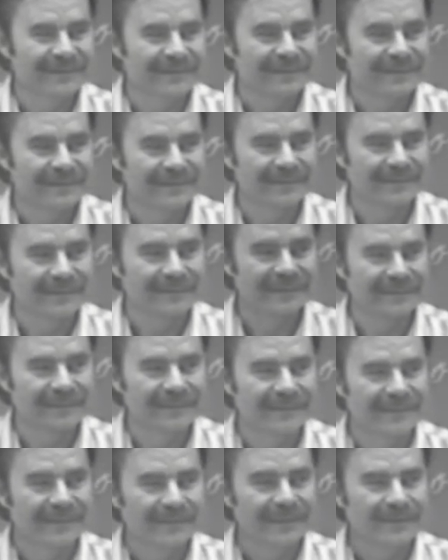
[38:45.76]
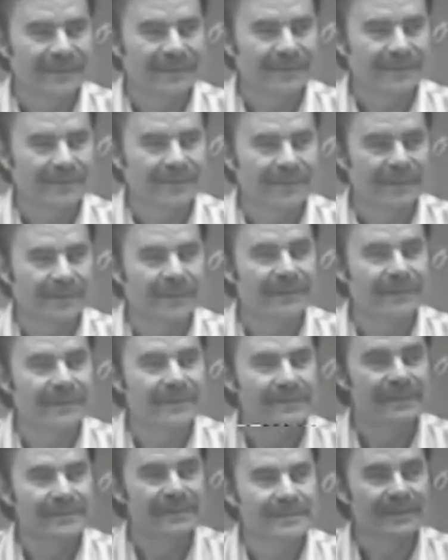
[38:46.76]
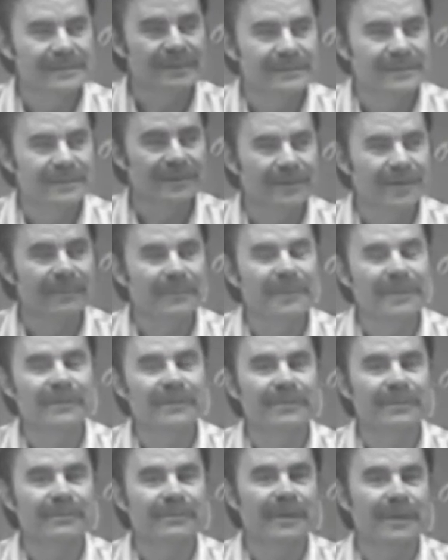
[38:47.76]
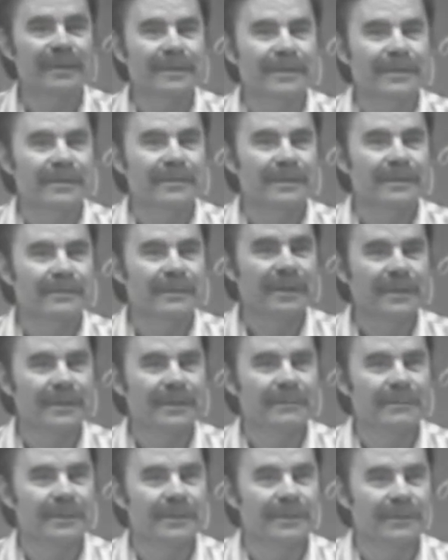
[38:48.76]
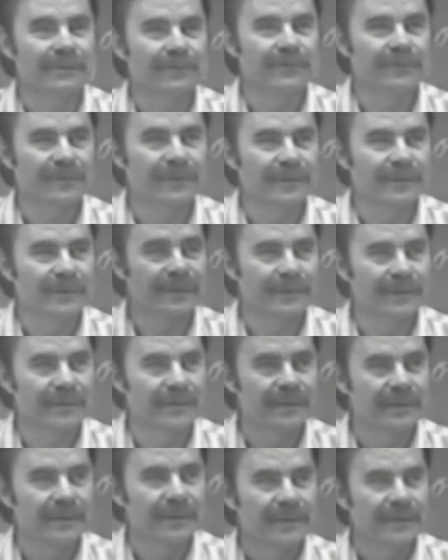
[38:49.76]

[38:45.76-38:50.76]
Yeah. Huh? No, I mean that they might they might not be using uh,